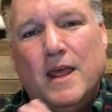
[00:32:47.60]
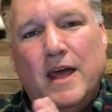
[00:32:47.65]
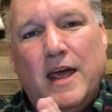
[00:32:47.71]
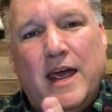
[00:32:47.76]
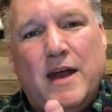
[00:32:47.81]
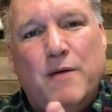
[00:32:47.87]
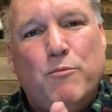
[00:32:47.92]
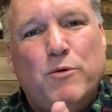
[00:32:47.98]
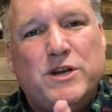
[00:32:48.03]

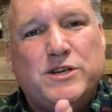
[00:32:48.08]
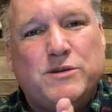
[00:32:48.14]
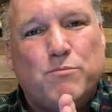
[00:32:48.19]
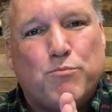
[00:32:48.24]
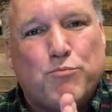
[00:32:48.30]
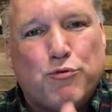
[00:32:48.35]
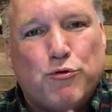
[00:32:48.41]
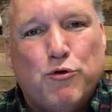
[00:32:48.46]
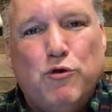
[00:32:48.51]
and
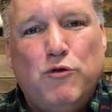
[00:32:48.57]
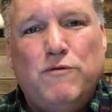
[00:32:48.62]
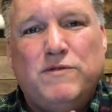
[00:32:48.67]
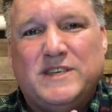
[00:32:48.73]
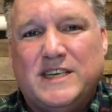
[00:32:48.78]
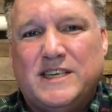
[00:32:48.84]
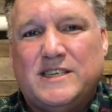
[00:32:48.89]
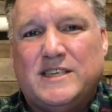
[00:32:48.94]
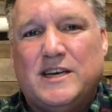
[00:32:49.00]
which
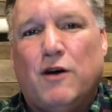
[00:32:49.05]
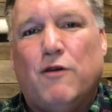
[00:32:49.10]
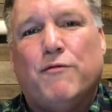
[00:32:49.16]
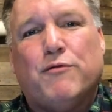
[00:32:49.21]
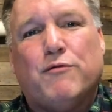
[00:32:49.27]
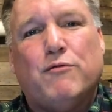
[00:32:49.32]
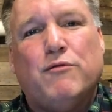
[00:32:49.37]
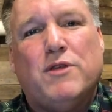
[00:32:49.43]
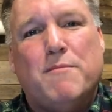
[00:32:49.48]
proves itself
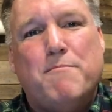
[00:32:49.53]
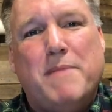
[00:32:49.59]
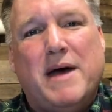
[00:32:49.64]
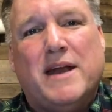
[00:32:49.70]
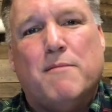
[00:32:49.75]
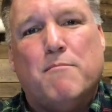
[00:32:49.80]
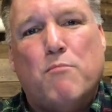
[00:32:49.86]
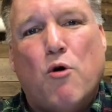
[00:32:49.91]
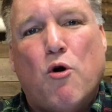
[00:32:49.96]
through the
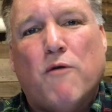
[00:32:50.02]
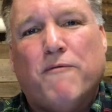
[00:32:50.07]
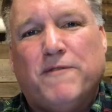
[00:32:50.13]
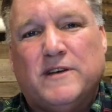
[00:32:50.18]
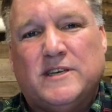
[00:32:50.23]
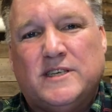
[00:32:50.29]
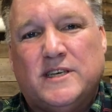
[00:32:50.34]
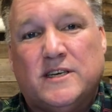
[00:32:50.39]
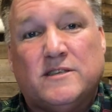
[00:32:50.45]

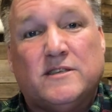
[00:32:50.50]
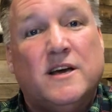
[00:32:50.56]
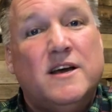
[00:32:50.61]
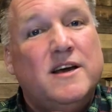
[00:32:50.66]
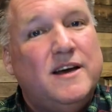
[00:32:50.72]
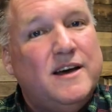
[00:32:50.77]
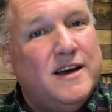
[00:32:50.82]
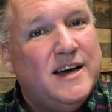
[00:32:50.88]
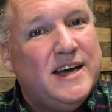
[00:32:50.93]
metamorphosis,
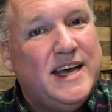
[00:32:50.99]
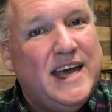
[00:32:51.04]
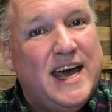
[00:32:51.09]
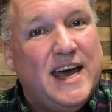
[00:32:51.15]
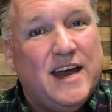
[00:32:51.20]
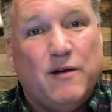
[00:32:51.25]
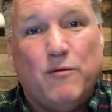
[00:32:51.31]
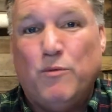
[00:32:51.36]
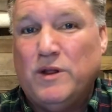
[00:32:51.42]

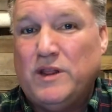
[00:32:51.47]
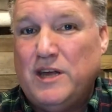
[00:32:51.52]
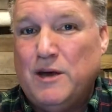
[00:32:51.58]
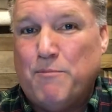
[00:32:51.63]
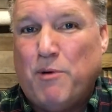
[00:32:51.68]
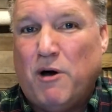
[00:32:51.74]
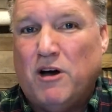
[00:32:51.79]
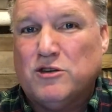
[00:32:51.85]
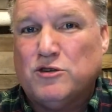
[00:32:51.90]
again, with the
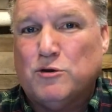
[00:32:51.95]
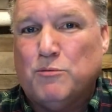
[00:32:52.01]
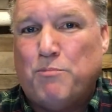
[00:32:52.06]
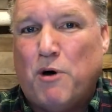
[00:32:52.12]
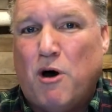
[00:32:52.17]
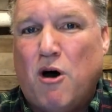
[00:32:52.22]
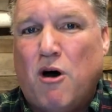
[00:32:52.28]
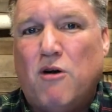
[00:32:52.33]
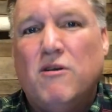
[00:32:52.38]
Apostle
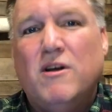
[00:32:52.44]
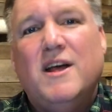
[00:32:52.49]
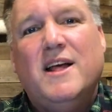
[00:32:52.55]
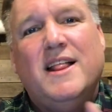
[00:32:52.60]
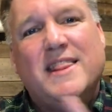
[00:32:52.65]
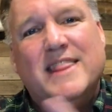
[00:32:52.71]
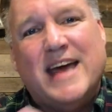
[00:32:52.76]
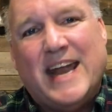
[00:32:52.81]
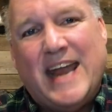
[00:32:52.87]
Paul,
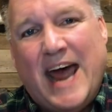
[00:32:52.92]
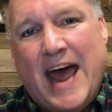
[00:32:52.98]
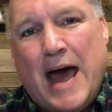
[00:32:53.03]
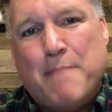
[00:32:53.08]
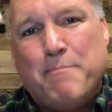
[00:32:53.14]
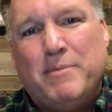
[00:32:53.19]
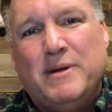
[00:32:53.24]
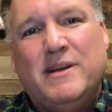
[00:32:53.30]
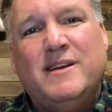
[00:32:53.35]
that
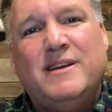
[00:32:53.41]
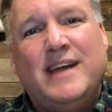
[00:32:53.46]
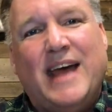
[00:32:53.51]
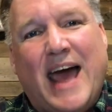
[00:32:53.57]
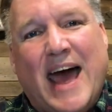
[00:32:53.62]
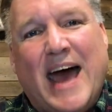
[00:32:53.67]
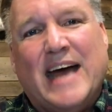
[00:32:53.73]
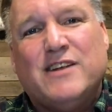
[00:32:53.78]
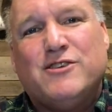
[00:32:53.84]
happened
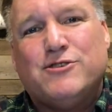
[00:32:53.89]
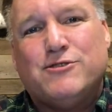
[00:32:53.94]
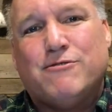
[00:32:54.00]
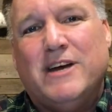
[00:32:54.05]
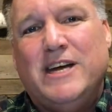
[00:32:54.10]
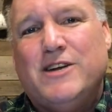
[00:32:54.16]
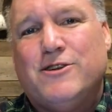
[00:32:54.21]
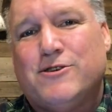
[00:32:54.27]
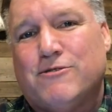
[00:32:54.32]
at
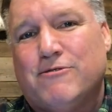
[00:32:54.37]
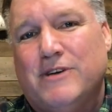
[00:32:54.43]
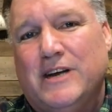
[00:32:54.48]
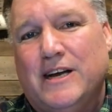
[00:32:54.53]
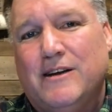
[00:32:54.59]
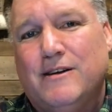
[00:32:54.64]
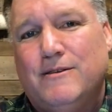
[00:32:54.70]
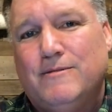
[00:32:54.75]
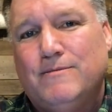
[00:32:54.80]
Straight
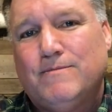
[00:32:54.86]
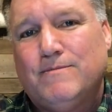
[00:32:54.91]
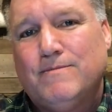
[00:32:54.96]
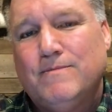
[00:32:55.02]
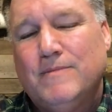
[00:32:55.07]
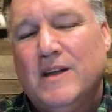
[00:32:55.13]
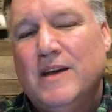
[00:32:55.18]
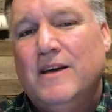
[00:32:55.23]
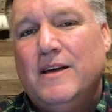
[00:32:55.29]
Street.
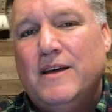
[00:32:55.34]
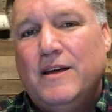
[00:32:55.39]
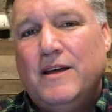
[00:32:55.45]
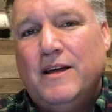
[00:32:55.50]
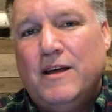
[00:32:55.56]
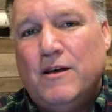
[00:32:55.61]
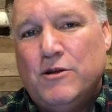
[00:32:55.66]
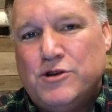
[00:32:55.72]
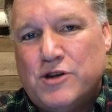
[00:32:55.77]

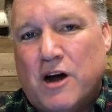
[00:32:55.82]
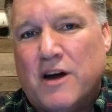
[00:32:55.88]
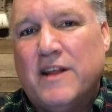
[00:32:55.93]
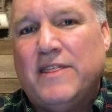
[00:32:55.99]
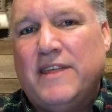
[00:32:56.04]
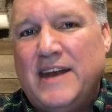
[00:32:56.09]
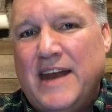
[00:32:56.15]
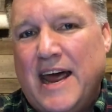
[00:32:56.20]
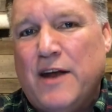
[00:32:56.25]

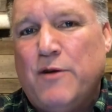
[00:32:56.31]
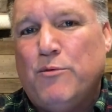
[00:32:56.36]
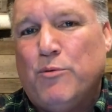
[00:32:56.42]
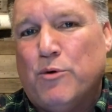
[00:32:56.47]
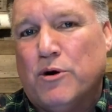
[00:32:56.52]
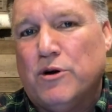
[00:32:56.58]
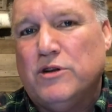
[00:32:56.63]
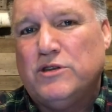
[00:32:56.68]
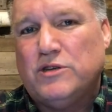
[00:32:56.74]
Jonathan
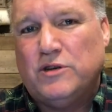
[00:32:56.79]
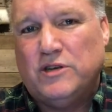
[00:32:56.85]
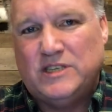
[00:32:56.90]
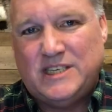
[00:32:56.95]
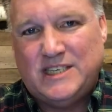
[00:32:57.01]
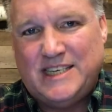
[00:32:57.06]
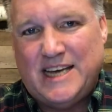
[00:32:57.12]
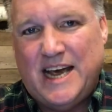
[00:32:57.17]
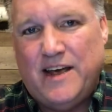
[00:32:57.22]
Edwards
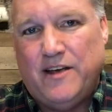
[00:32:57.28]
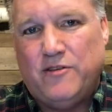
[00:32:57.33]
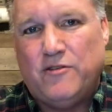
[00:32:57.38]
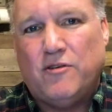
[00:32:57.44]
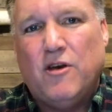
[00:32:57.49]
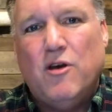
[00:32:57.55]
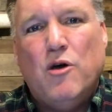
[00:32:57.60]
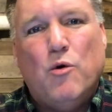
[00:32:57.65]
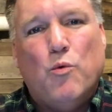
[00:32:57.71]

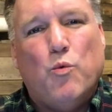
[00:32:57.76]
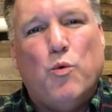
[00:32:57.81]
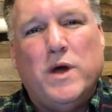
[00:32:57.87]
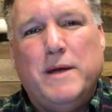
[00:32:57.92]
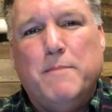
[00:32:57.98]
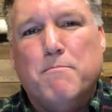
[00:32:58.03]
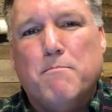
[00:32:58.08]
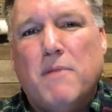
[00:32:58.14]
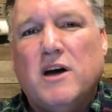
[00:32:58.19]
says,
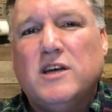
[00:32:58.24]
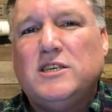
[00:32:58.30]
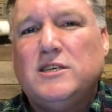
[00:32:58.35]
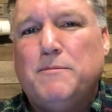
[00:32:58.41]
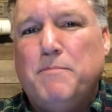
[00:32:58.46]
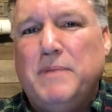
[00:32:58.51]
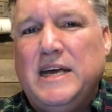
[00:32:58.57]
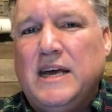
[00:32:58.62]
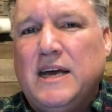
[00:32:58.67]
we
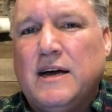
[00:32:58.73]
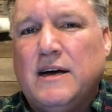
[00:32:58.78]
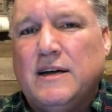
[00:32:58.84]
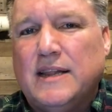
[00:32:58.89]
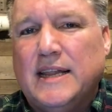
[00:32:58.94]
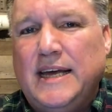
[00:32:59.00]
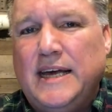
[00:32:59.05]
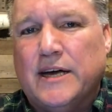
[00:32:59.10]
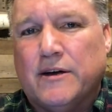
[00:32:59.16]
must be
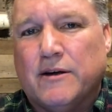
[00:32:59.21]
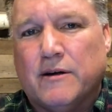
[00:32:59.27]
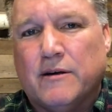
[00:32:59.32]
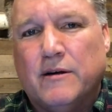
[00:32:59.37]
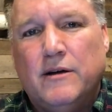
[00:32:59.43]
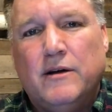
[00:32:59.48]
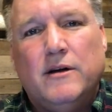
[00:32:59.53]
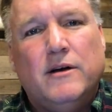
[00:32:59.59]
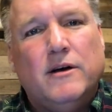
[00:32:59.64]
clear
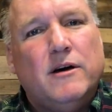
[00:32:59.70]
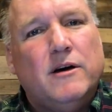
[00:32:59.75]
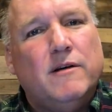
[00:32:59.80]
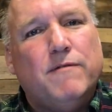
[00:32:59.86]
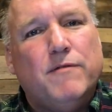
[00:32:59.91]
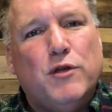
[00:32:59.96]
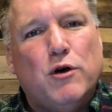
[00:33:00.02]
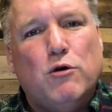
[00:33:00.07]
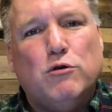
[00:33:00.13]

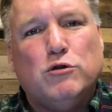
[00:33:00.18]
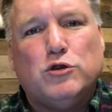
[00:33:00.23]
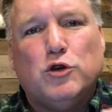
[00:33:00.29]
of those